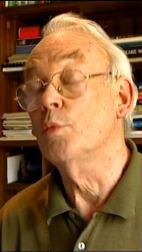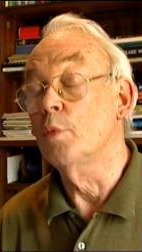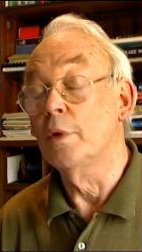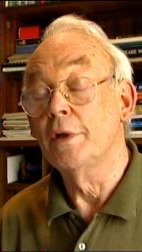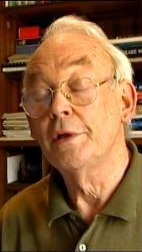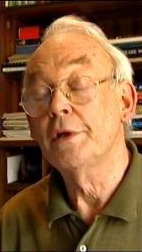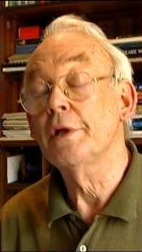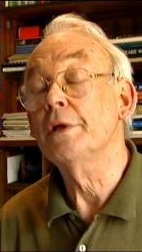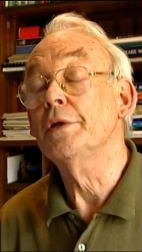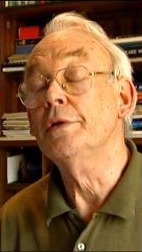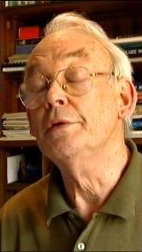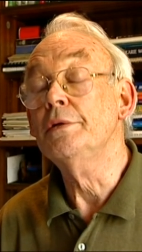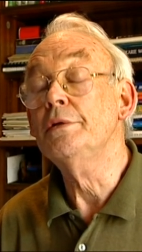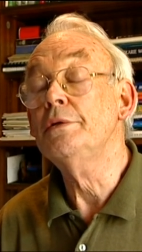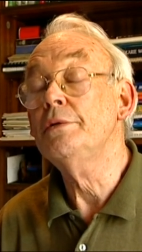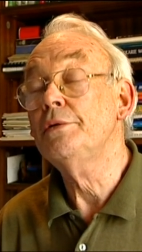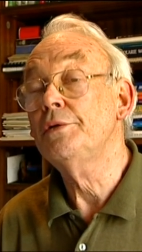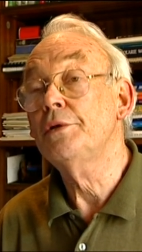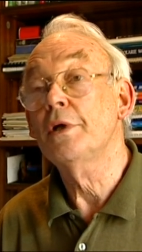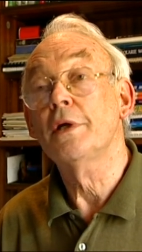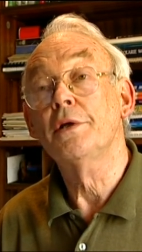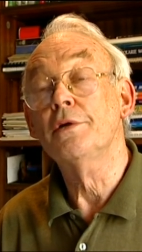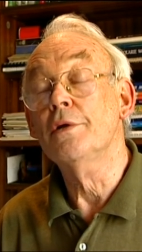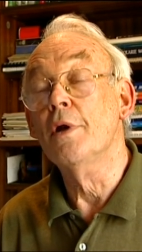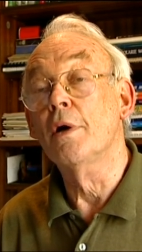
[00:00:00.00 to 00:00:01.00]
We
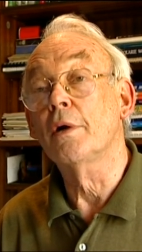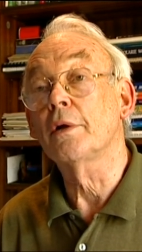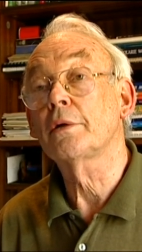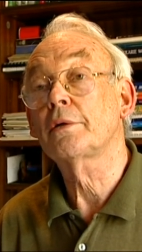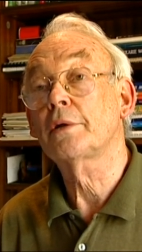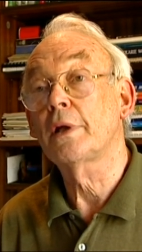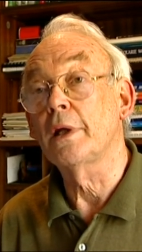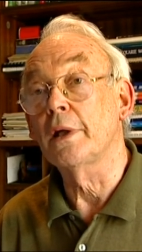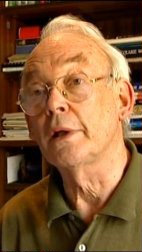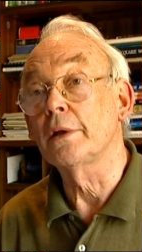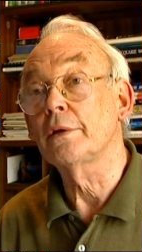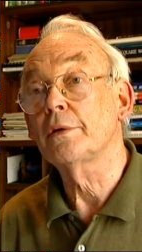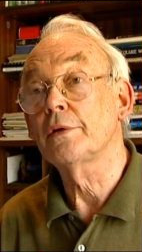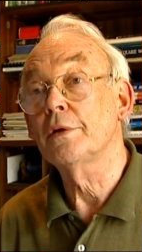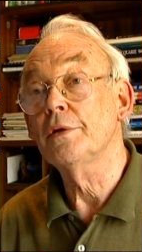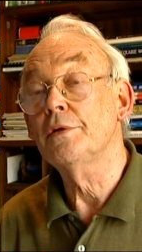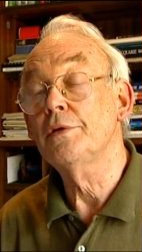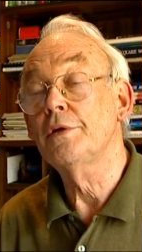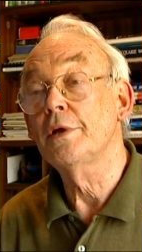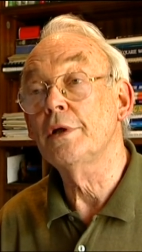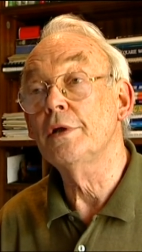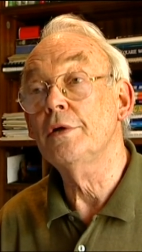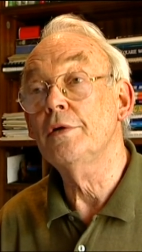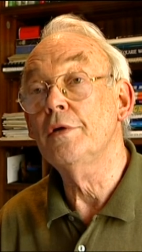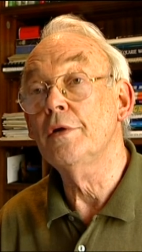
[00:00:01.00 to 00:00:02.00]
did not get
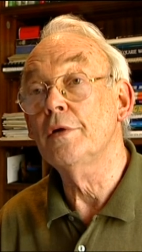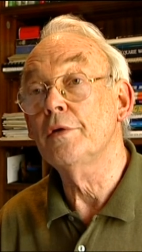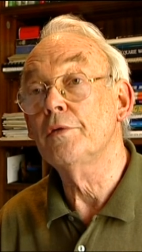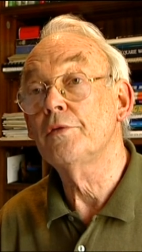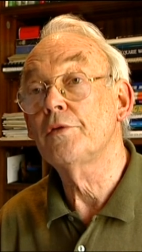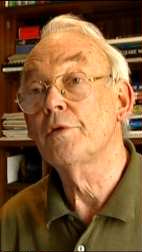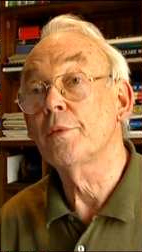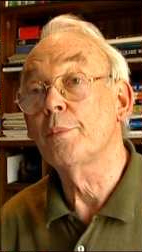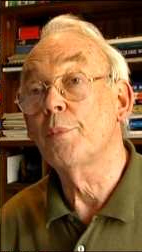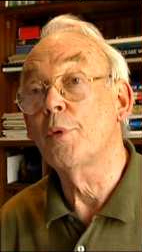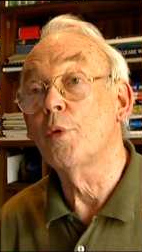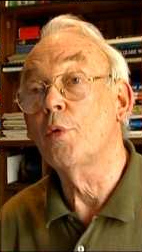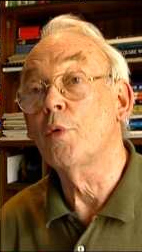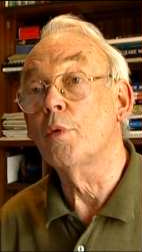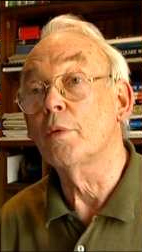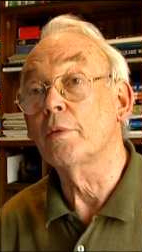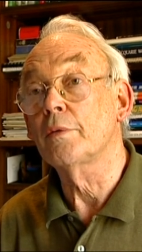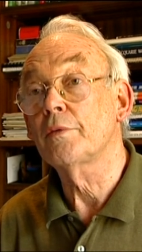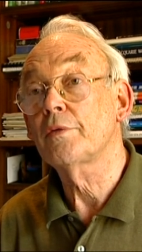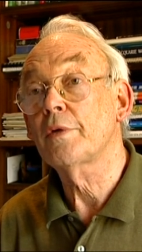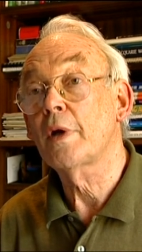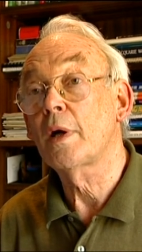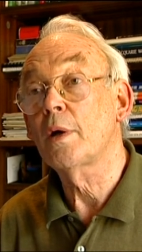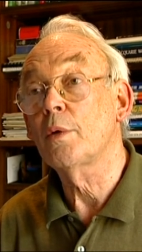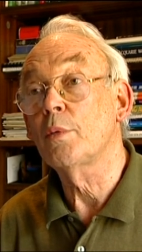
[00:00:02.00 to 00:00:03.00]
continued
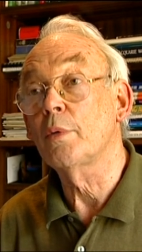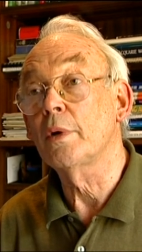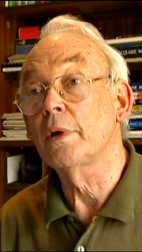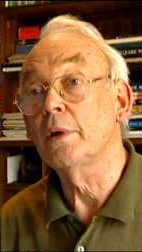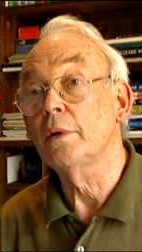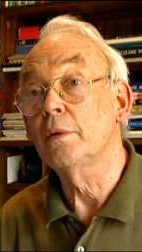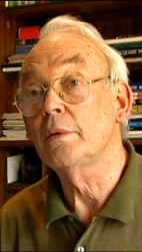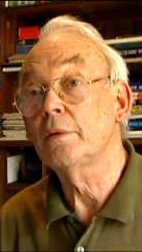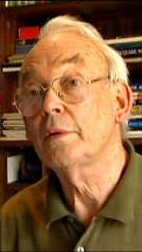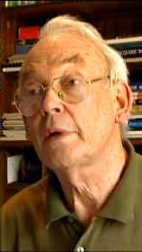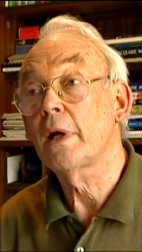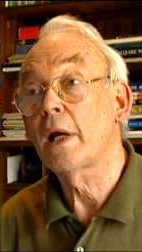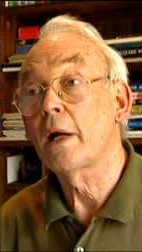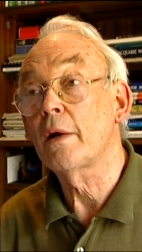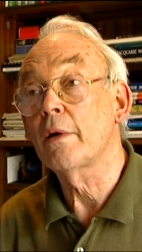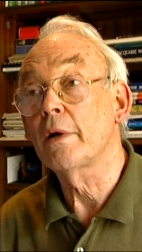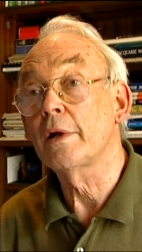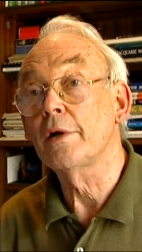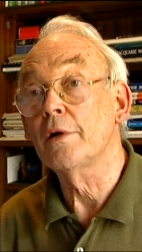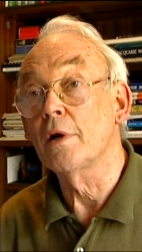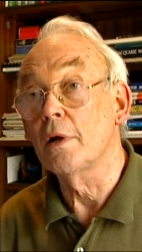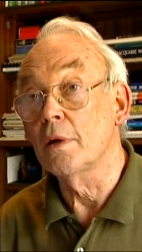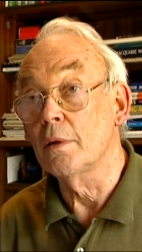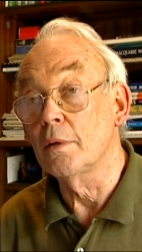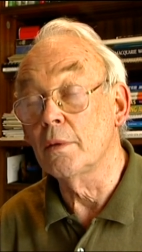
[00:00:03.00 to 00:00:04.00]
support, so we
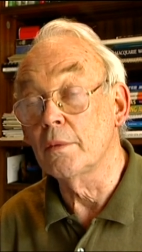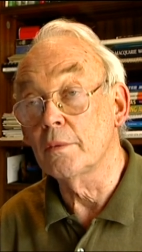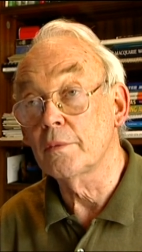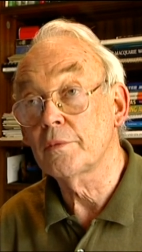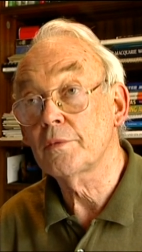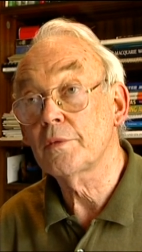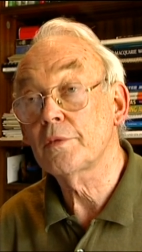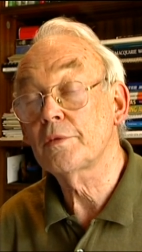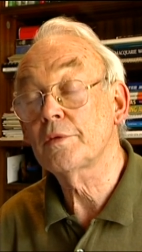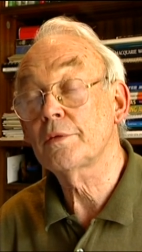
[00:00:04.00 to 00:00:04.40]
carried on